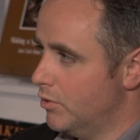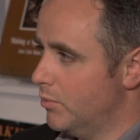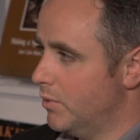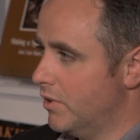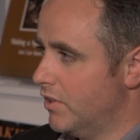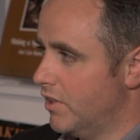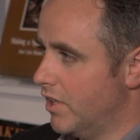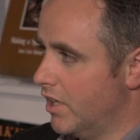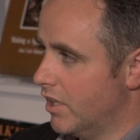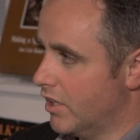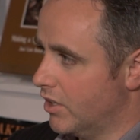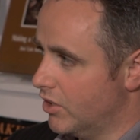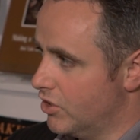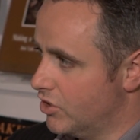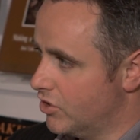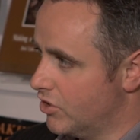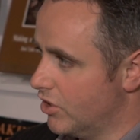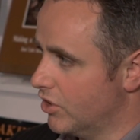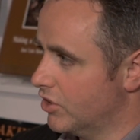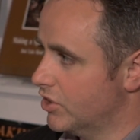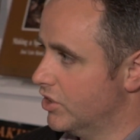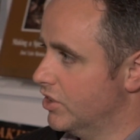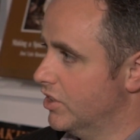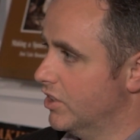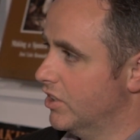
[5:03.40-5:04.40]
to do with that
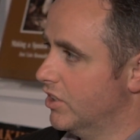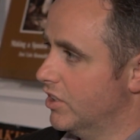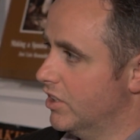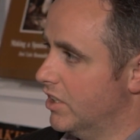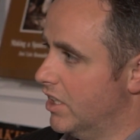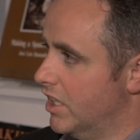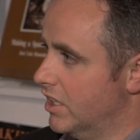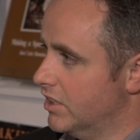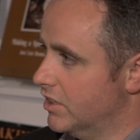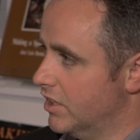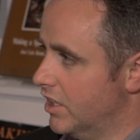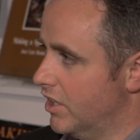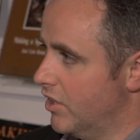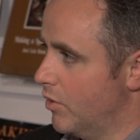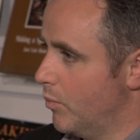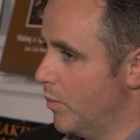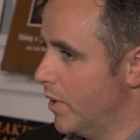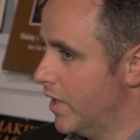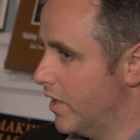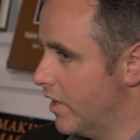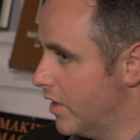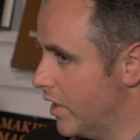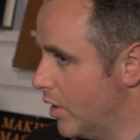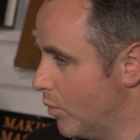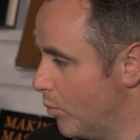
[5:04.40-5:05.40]
construction in Granada and the
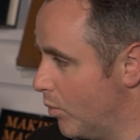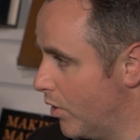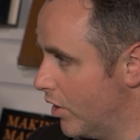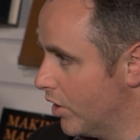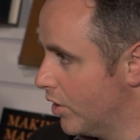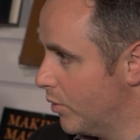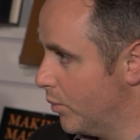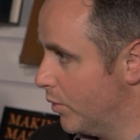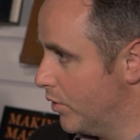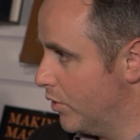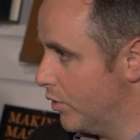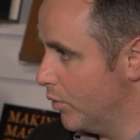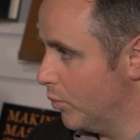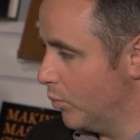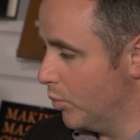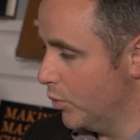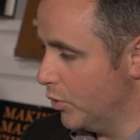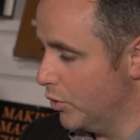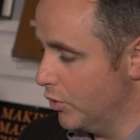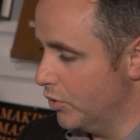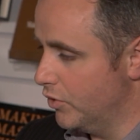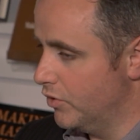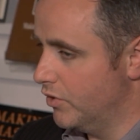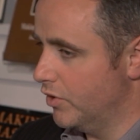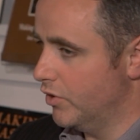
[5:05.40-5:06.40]
way mm, that they perhaps. work with the
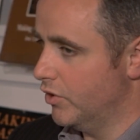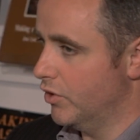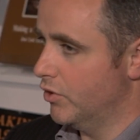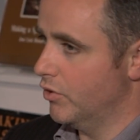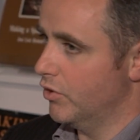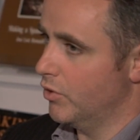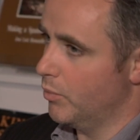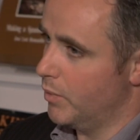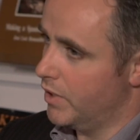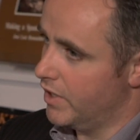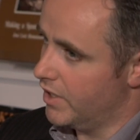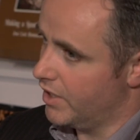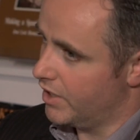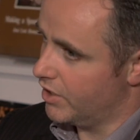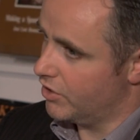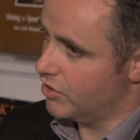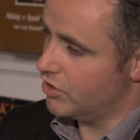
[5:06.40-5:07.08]
wood and you know the way they